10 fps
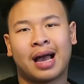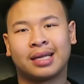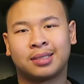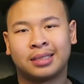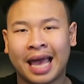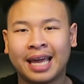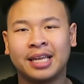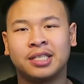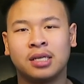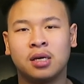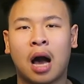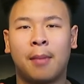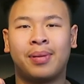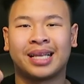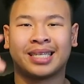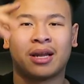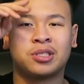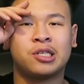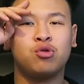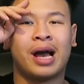that, guys, take it easy. God bless and I'll
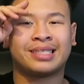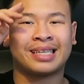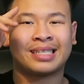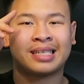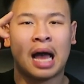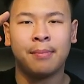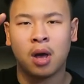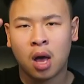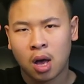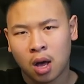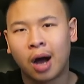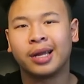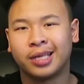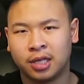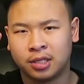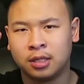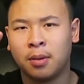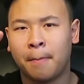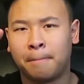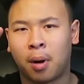see you guys next time on
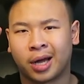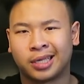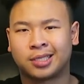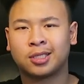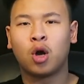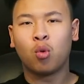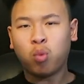Easy Buckets.